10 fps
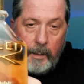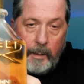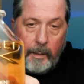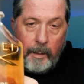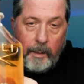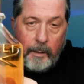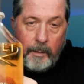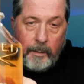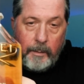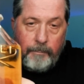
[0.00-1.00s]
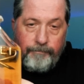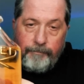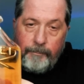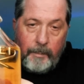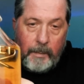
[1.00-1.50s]
And
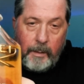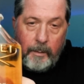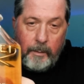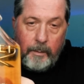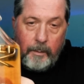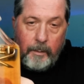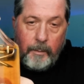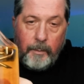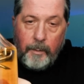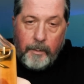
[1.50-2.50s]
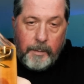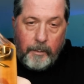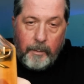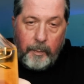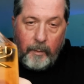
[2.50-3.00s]
who knows who
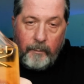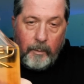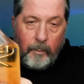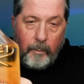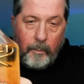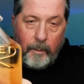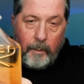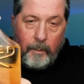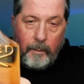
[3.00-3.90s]
the perfumers are?